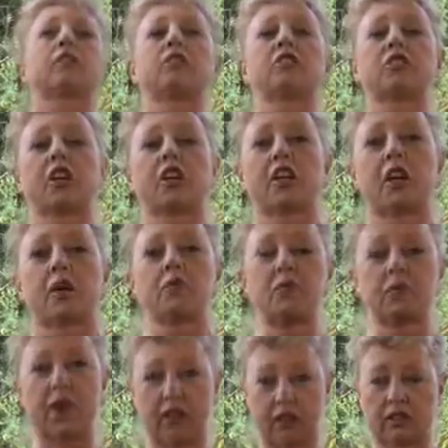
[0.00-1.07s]
So it comes
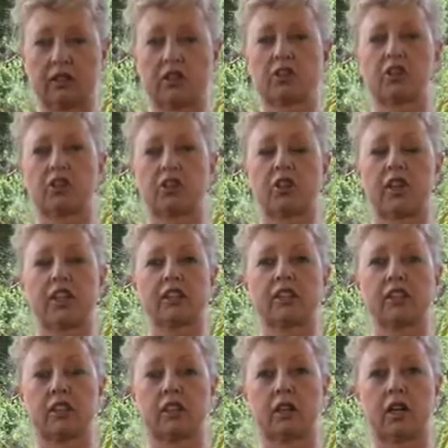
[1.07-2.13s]
back to the straight
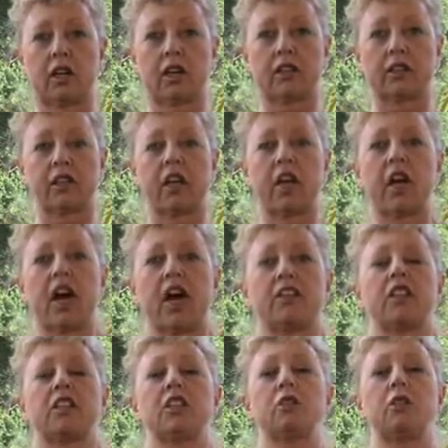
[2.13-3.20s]
line, and
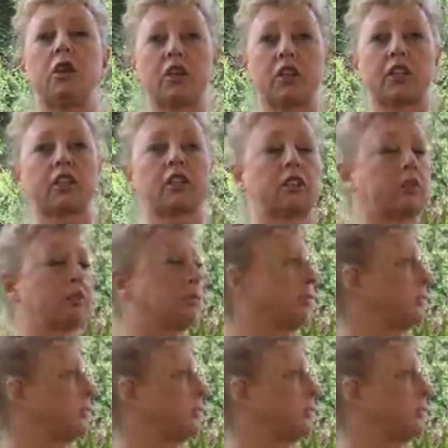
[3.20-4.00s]
then you lock it in.